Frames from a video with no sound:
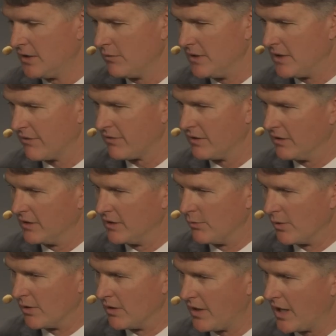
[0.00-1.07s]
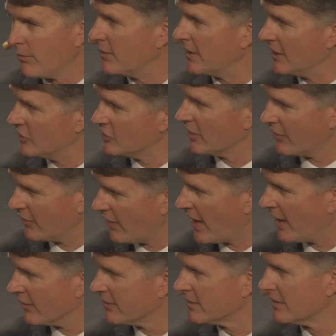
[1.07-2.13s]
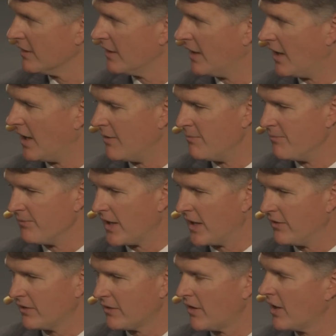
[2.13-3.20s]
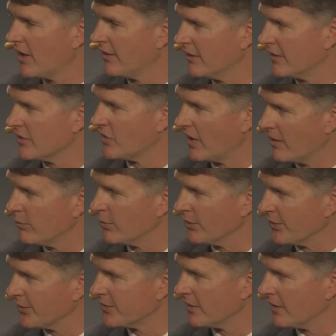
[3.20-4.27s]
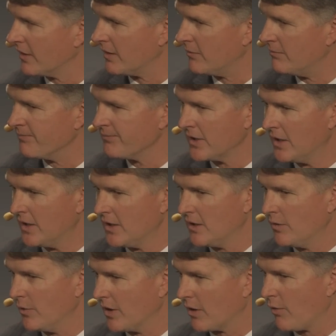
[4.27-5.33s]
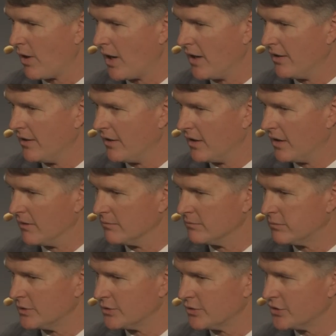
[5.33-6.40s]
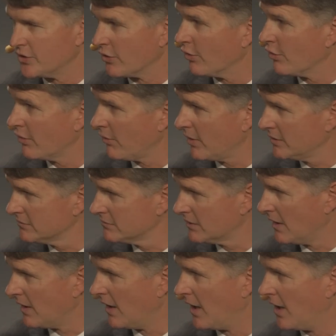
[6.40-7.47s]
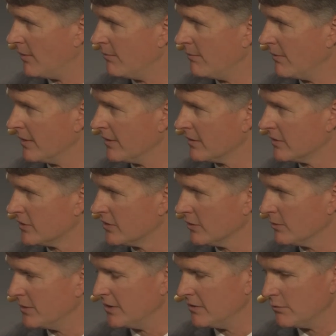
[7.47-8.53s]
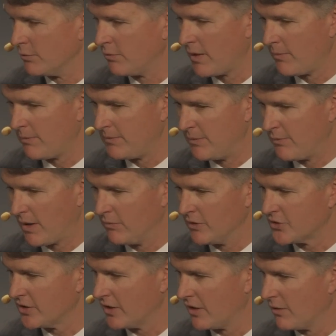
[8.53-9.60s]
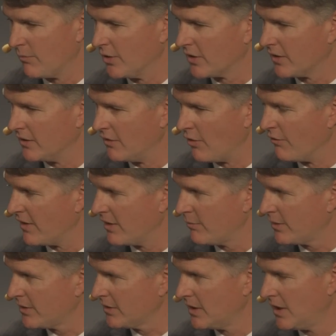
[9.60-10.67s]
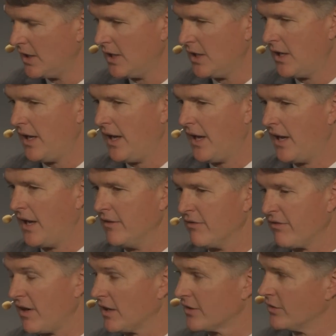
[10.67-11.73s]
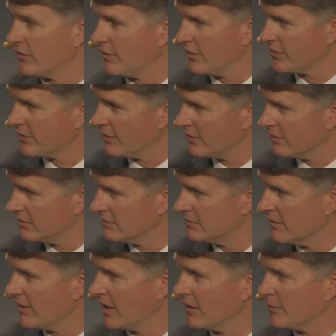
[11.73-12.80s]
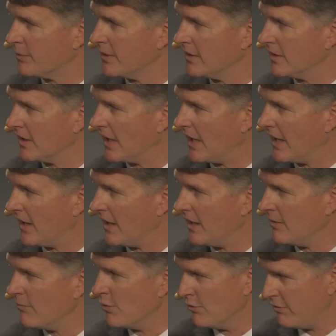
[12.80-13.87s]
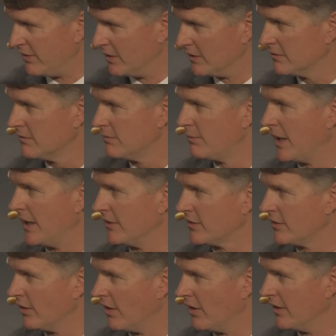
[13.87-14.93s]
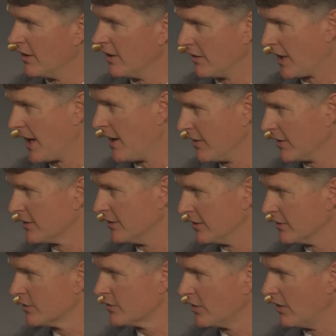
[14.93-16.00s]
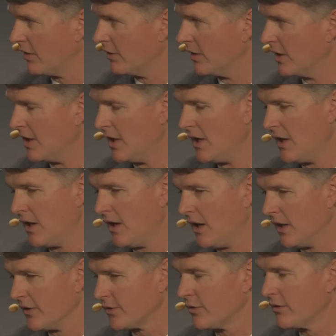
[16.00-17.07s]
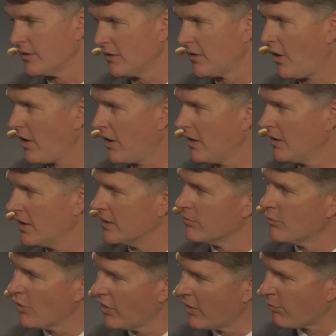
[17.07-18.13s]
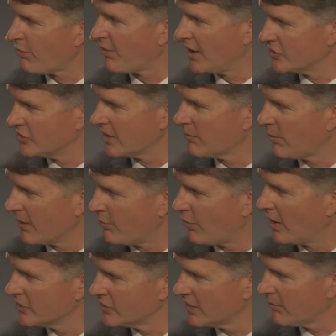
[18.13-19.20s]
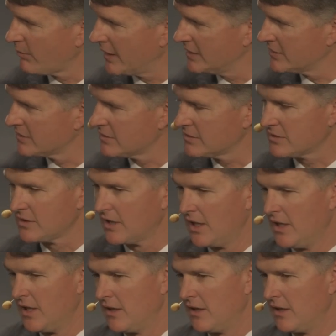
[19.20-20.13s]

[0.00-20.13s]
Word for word: we definitely were helping each other out. Um, and there are other examples. Um, we acquired uh, Patricia Cornwell. Um, she'll be, will pub be publishing her book in November, and Fox is also developing a movie based on her character. So, uh, so there are, it's more on a project by project basis.